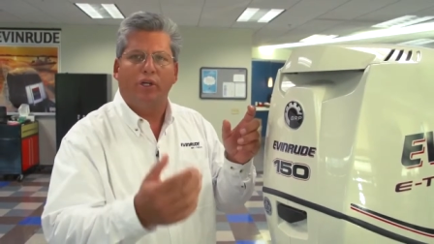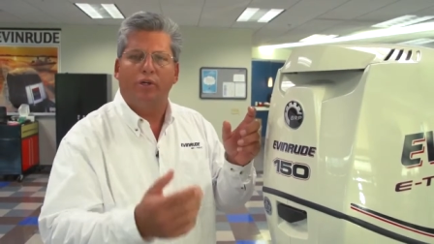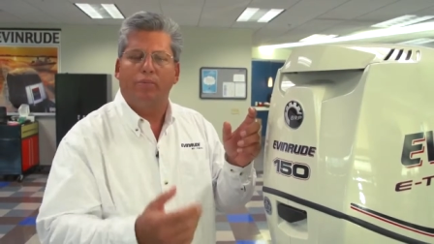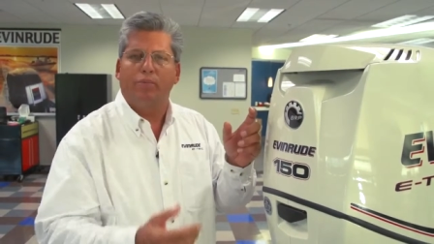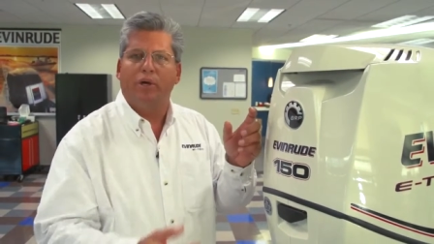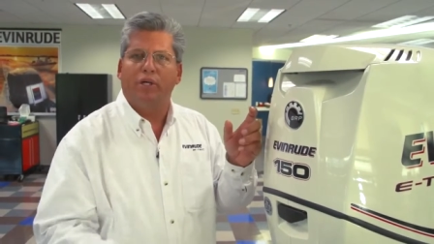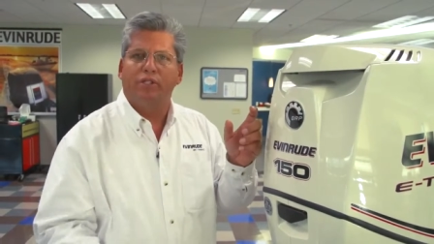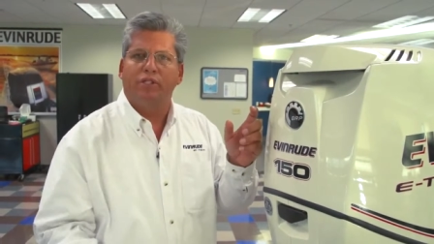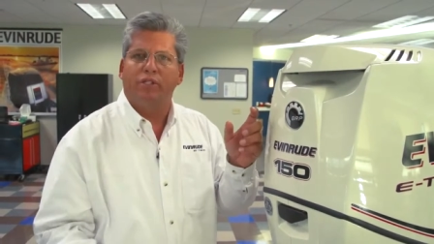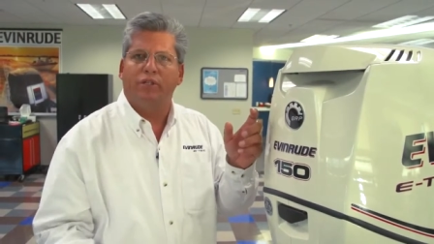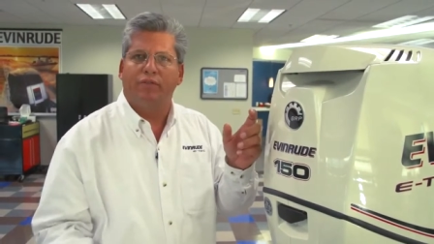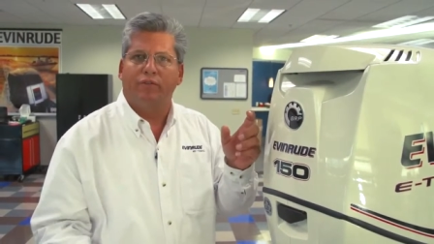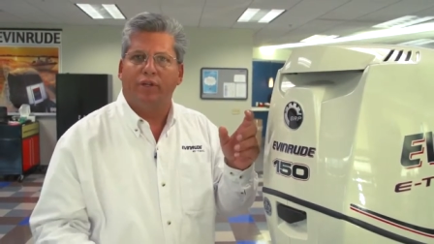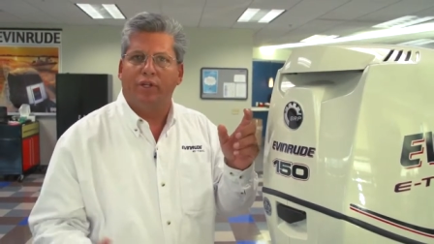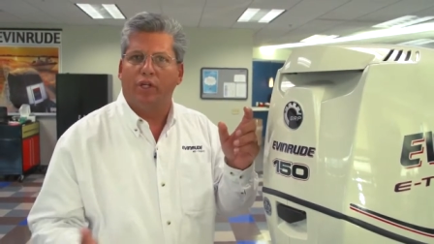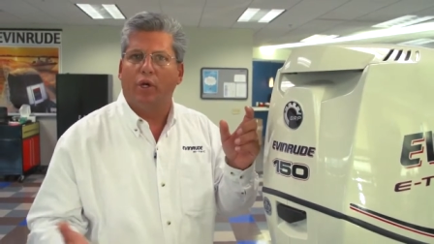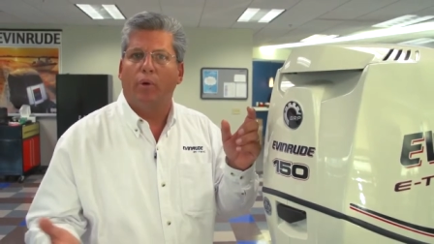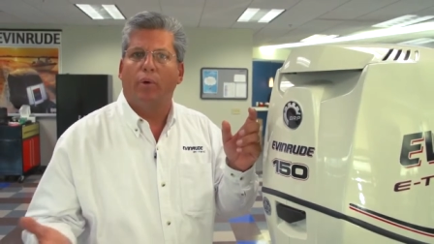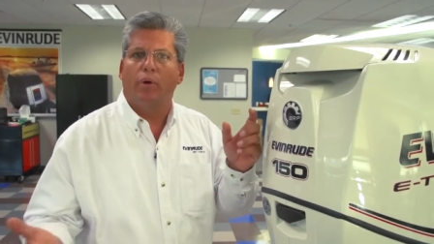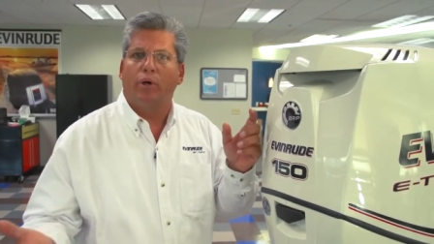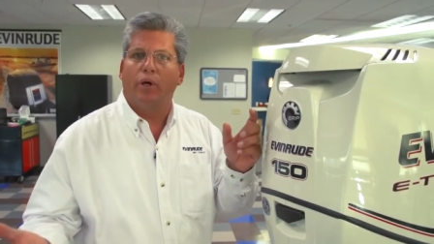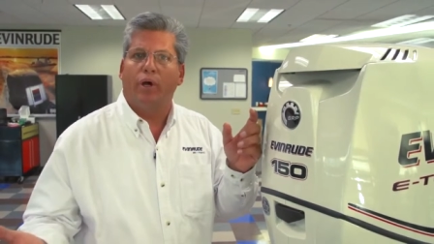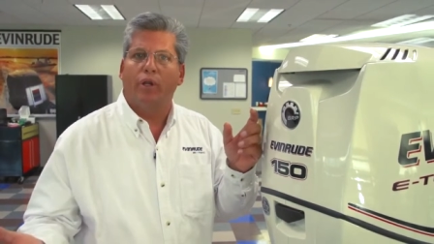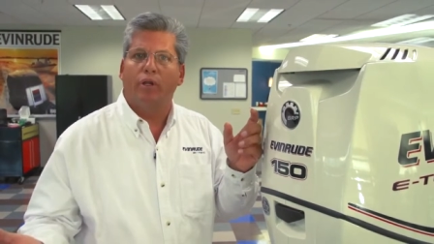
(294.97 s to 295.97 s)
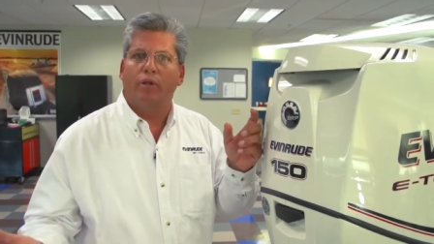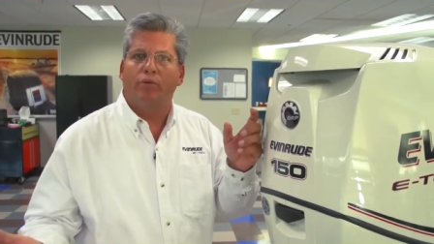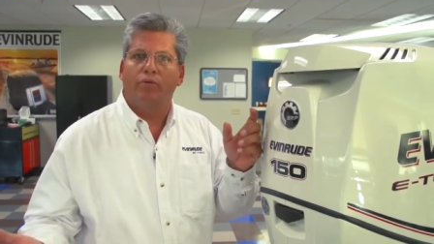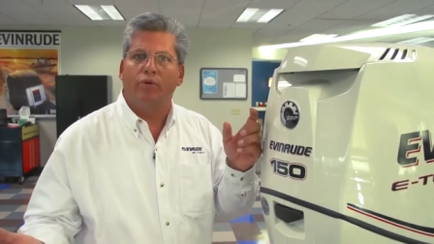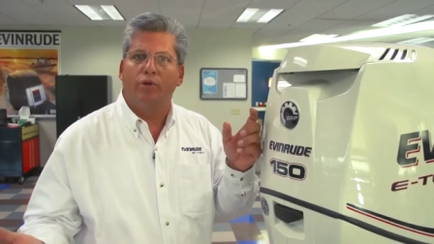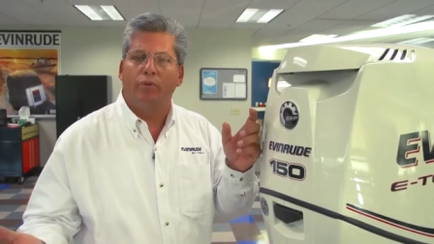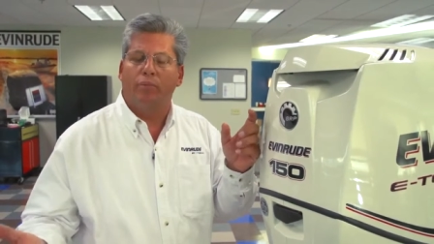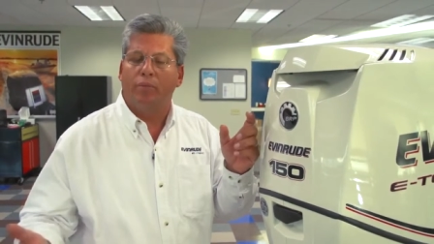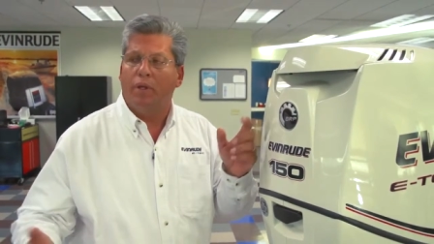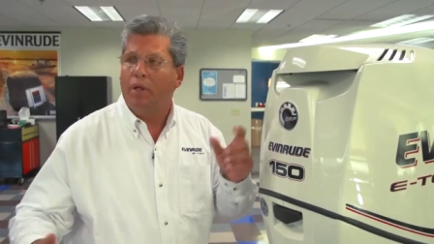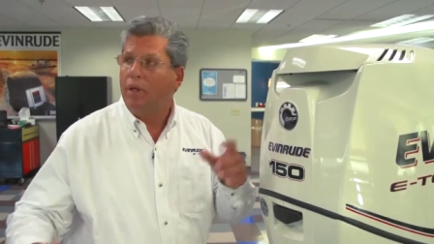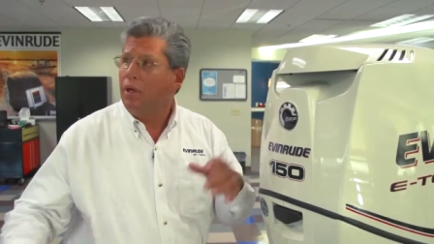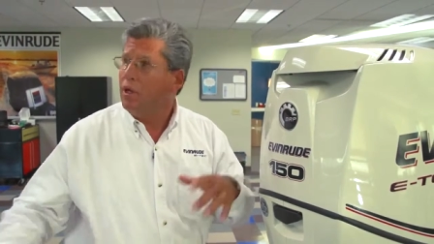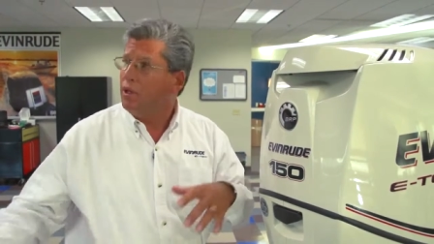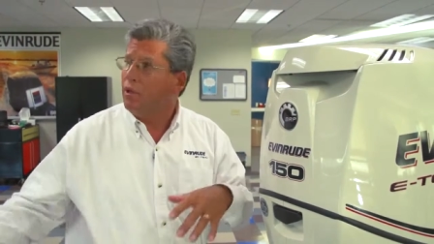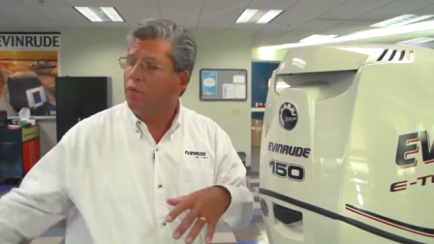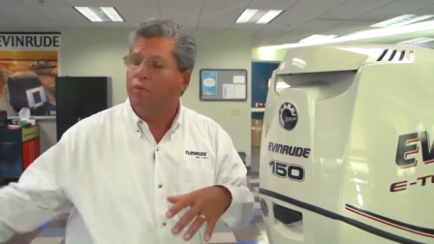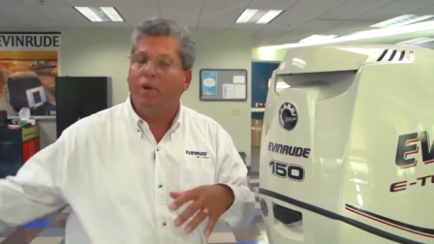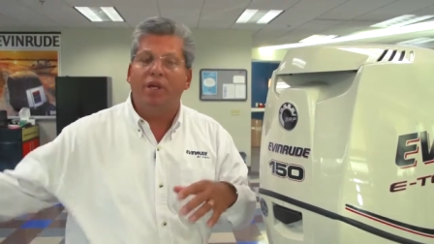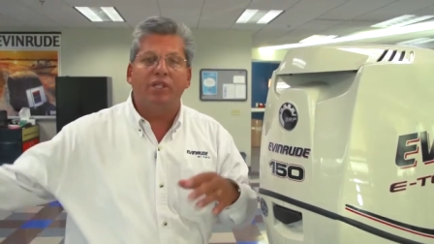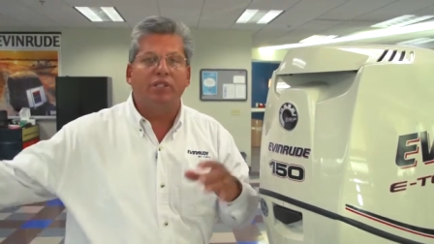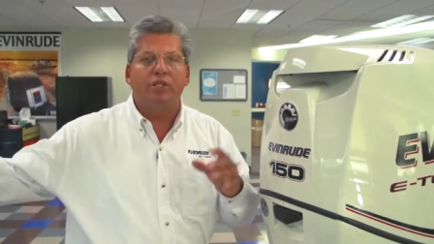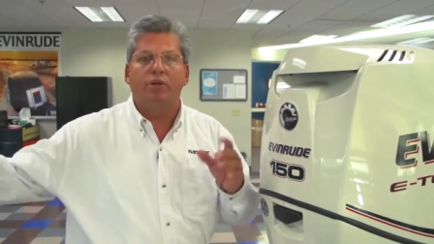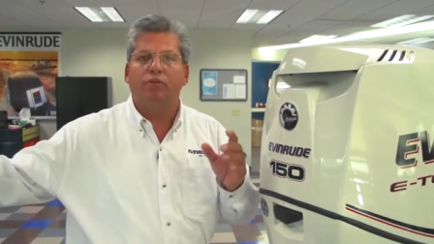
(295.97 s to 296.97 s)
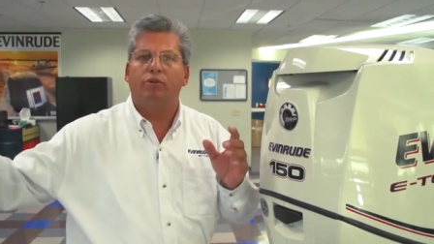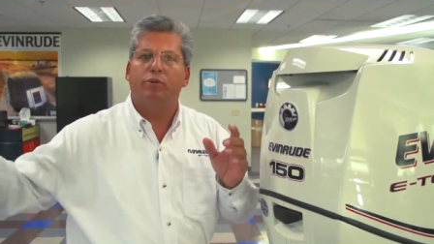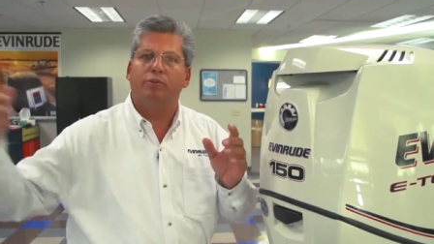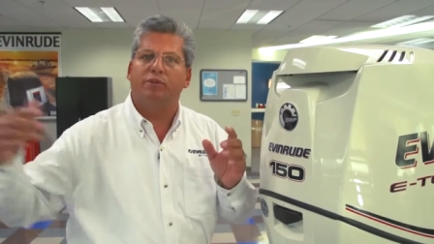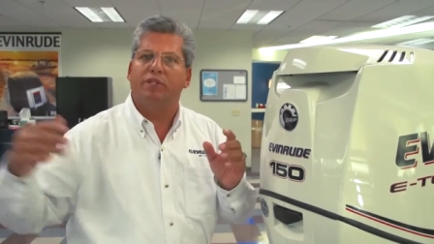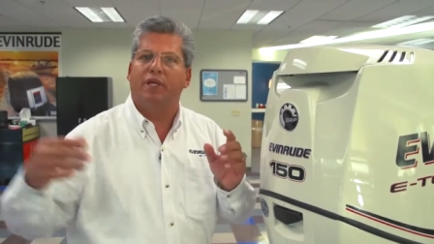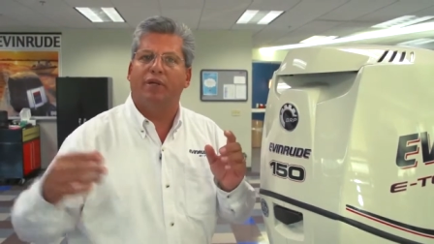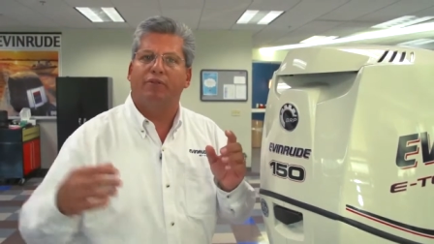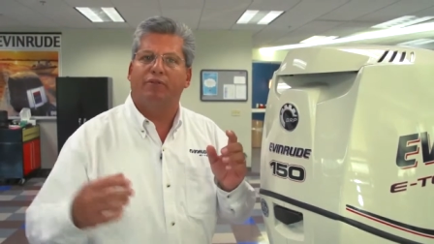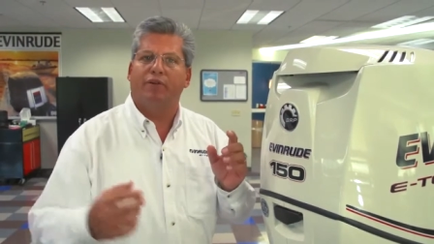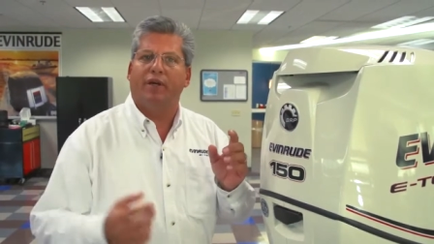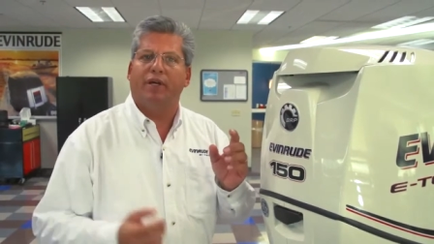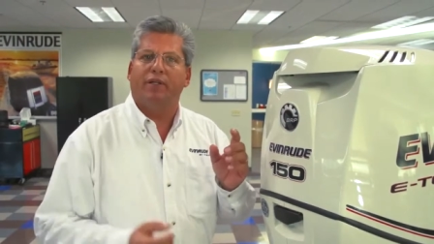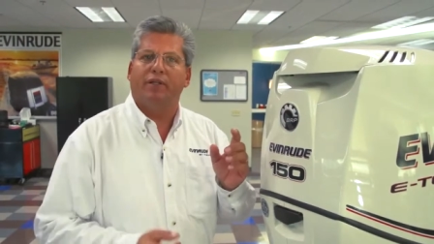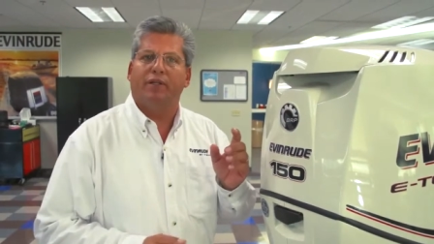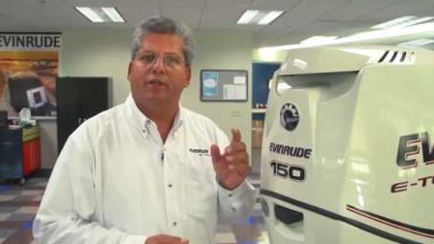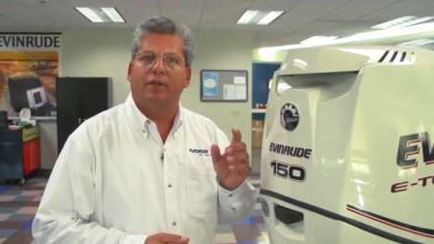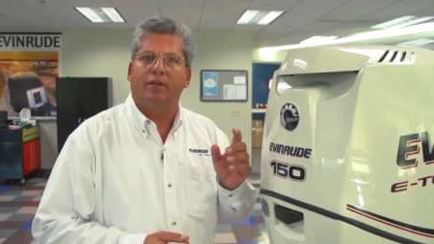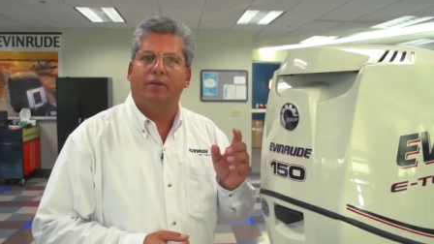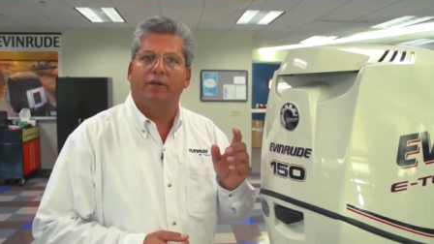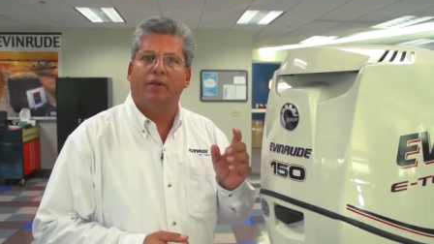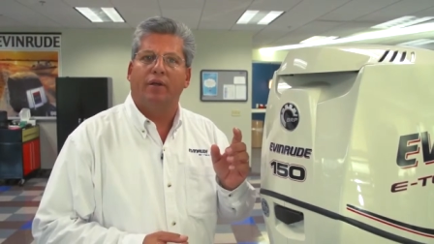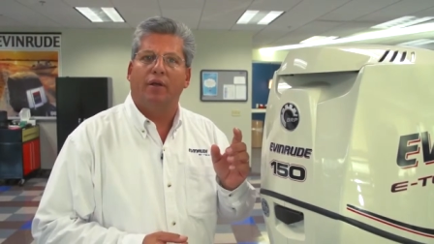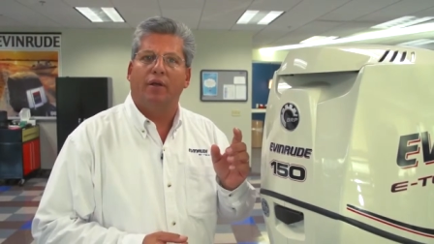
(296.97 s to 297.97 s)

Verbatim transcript: combustion event going on in the room. The rest of the room's unaffected.